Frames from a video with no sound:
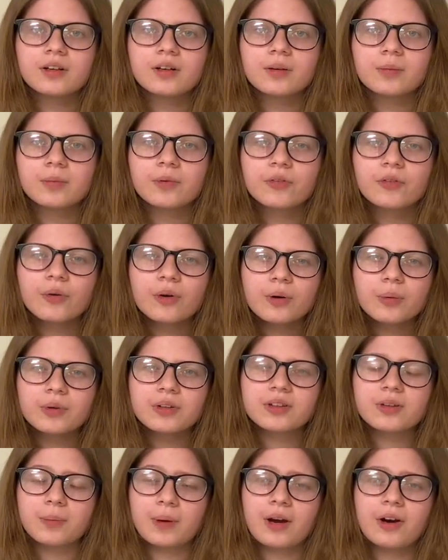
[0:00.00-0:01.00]
Before it
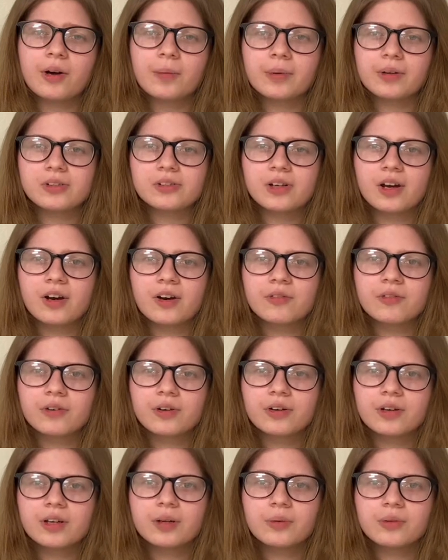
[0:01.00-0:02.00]
was the Power Bench,
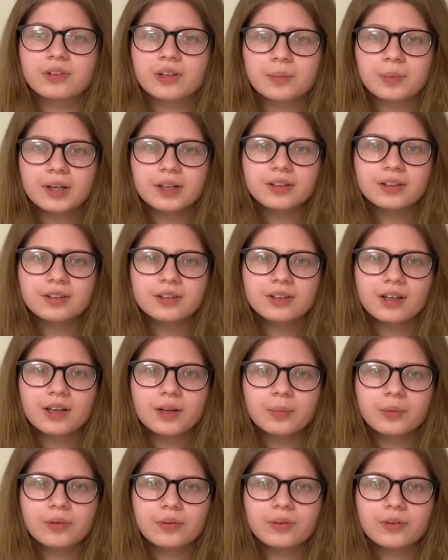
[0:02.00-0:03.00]
however, it was a picnic
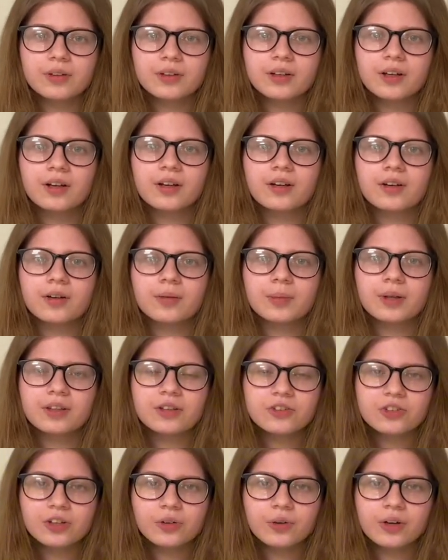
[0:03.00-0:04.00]
table,
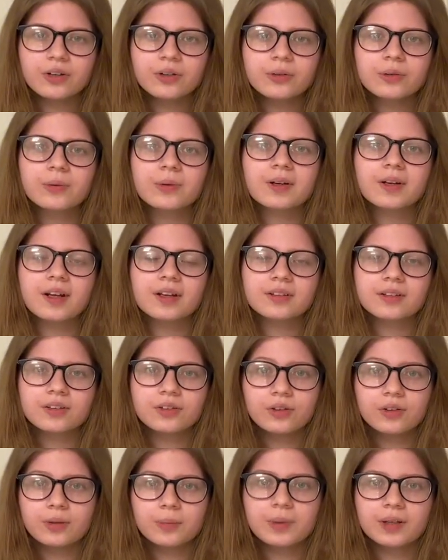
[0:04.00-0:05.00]
and the generators were
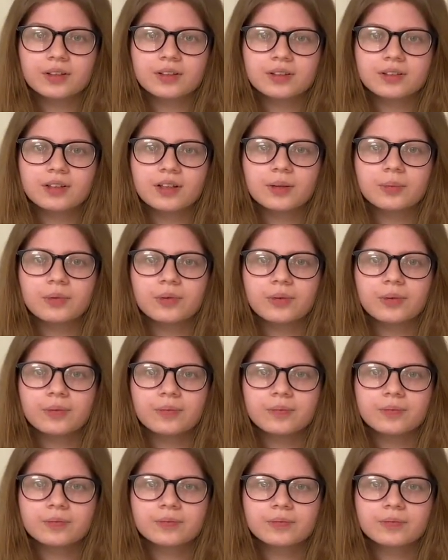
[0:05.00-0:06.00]
connected to the picnic
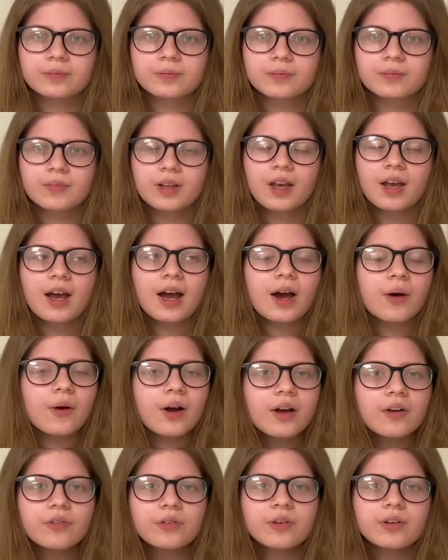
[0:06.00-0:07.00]
table.
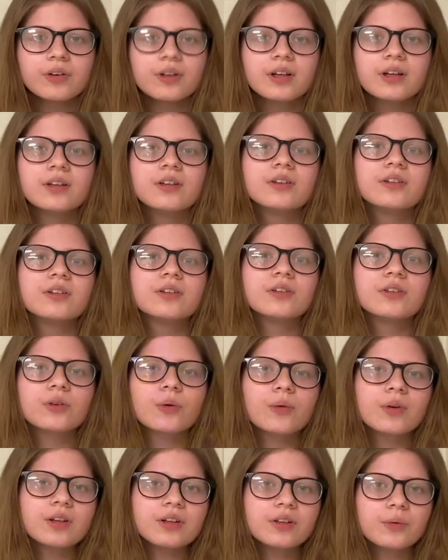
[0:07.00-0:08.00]
However, in
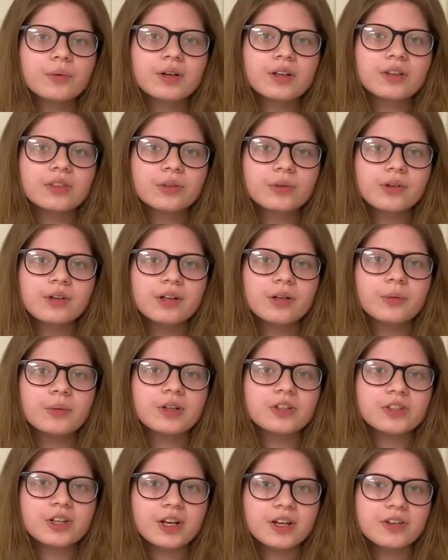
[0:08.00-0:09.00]
2023,
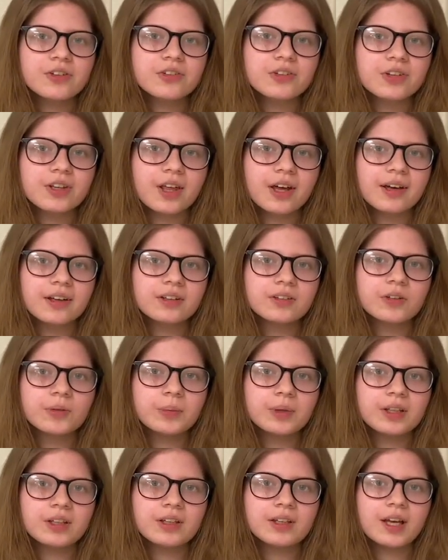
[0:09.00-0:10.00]
we changed that to
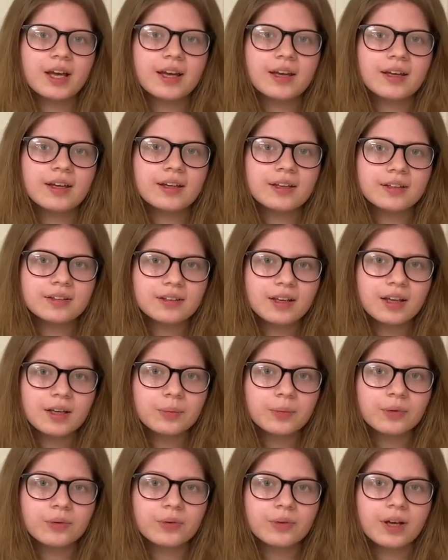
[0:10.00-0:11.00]
be a
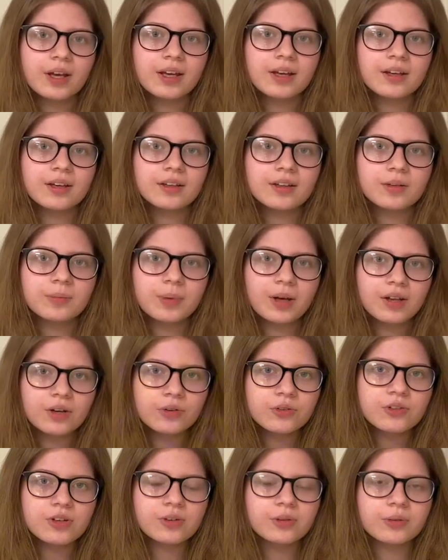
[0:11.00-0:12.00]
table and
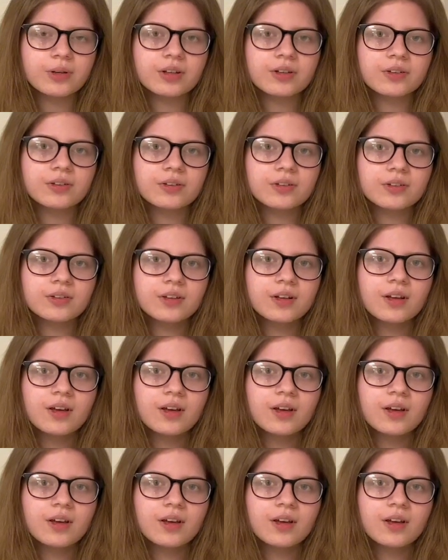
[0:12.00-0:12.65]
pedal generators,